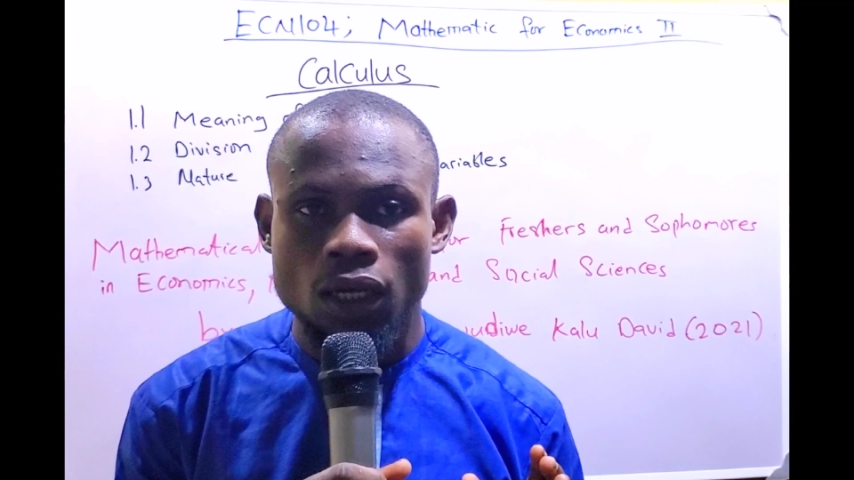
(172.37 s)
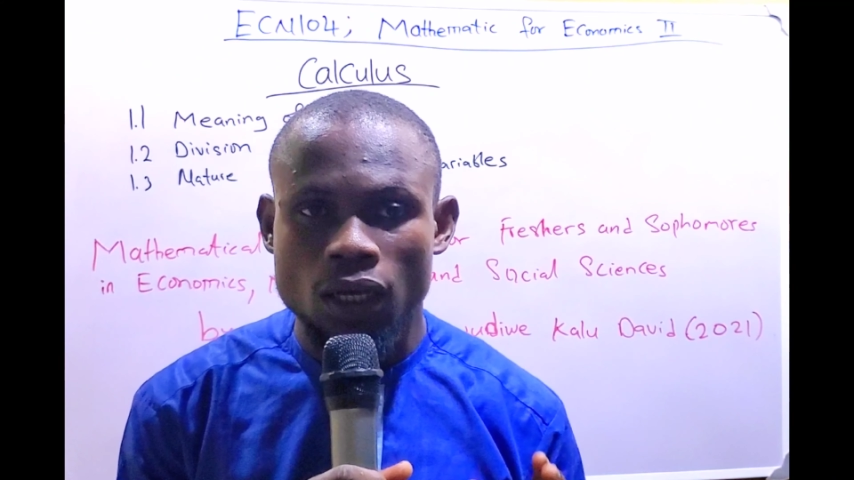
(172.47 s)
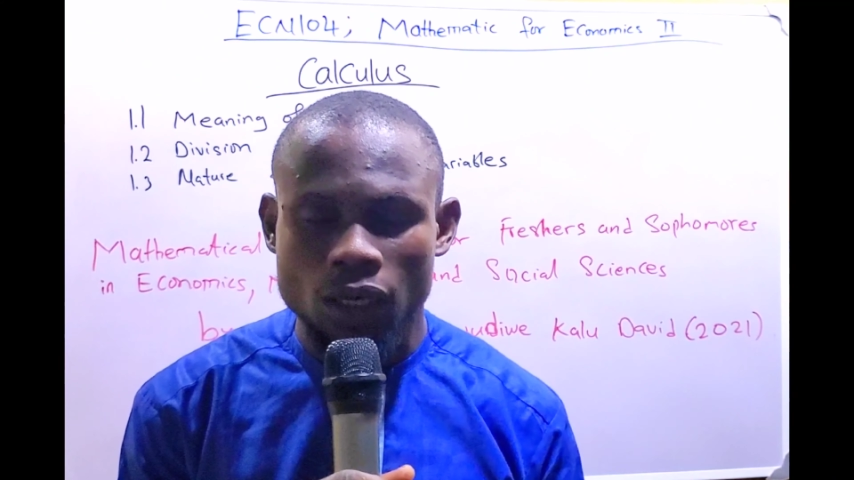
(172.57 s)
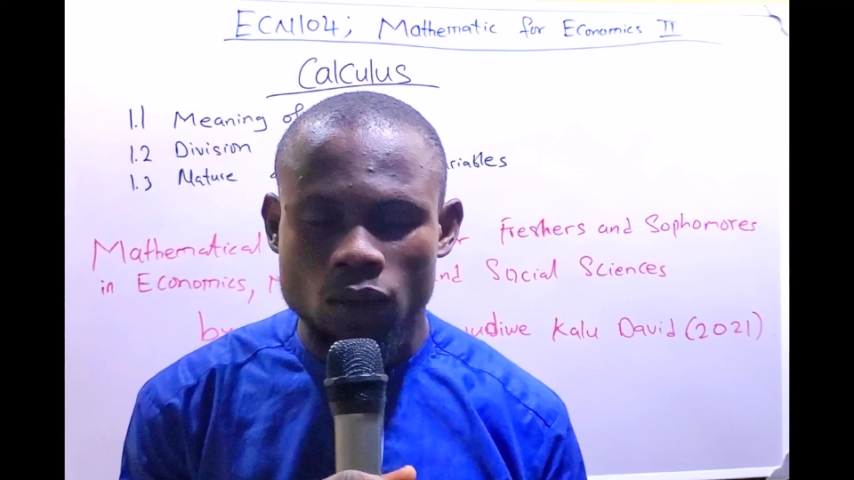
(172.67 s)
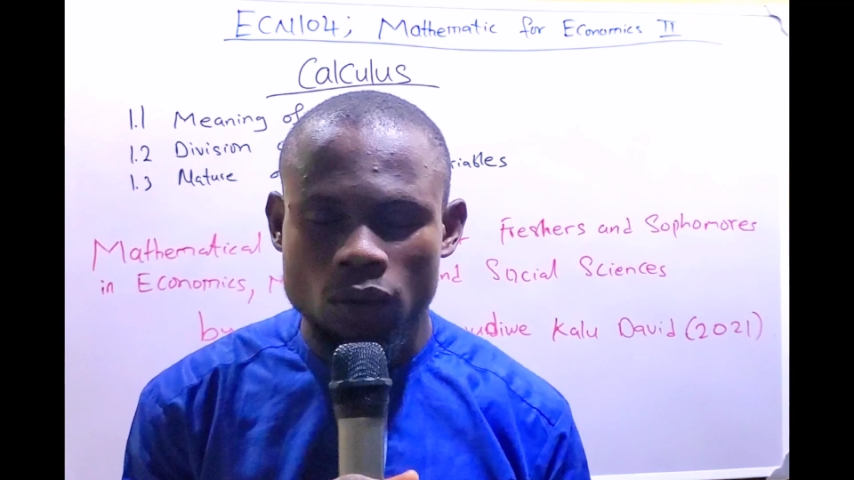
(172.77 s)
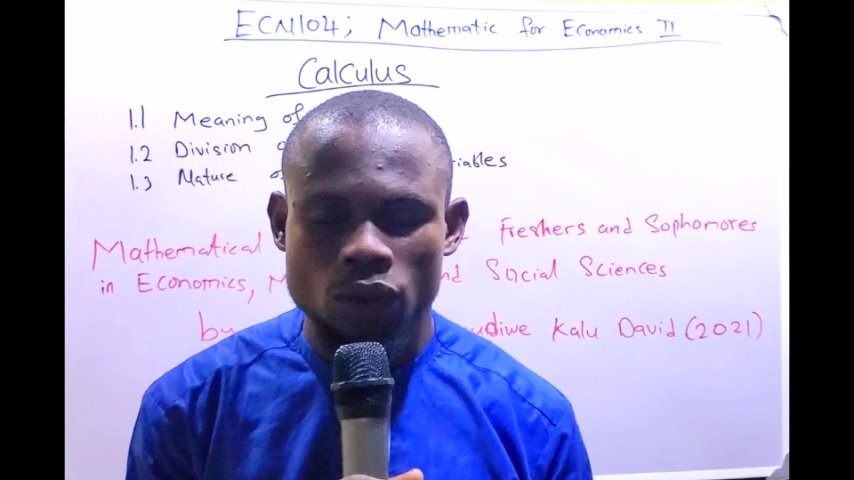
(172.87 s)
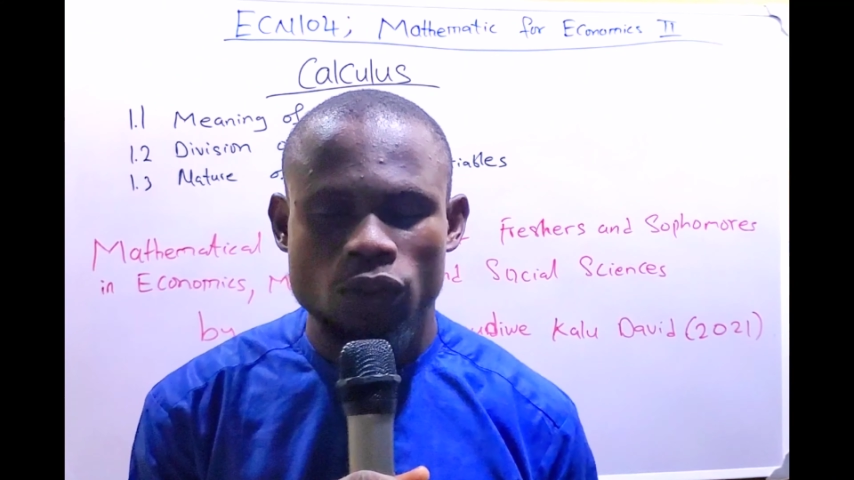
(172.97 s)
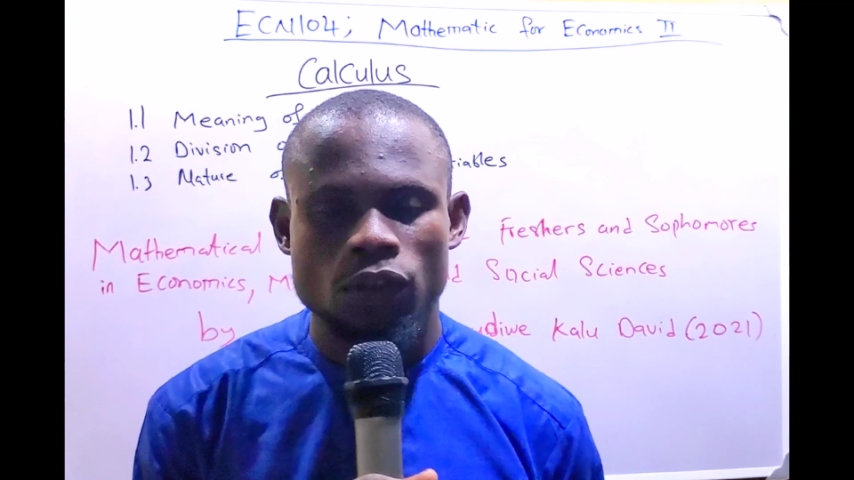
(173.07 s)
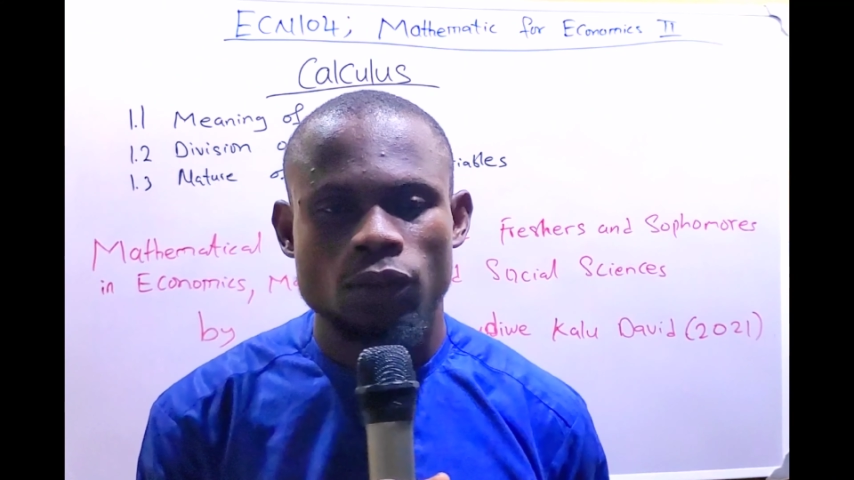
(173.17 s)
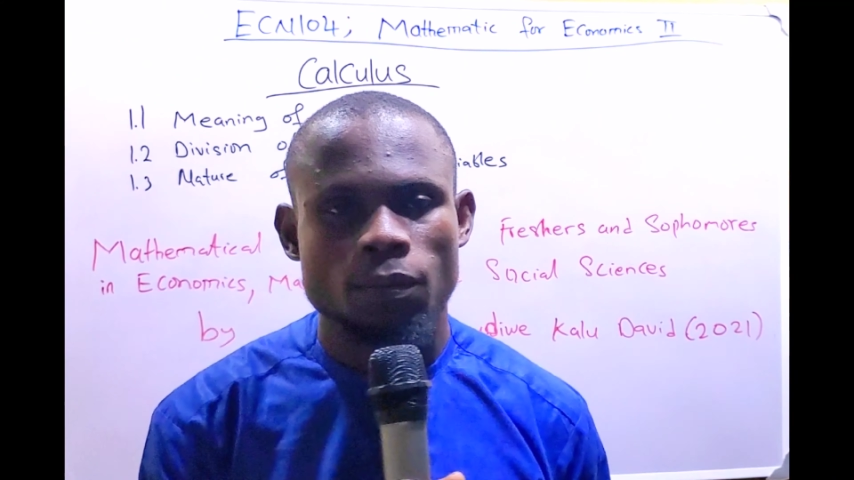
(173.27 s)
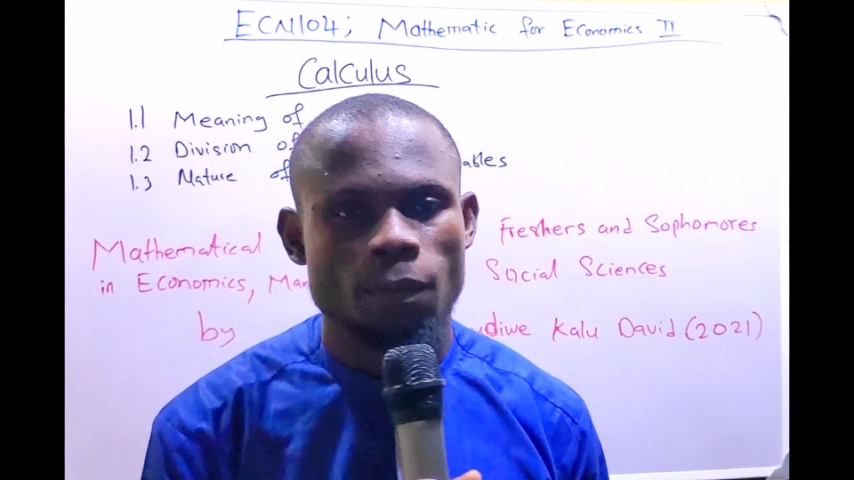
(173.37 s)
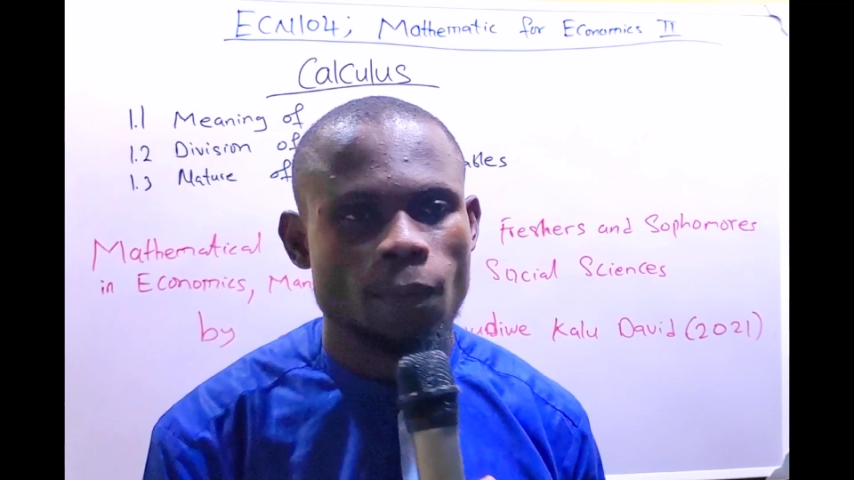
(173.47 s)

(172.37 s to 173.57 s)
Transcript: calculus.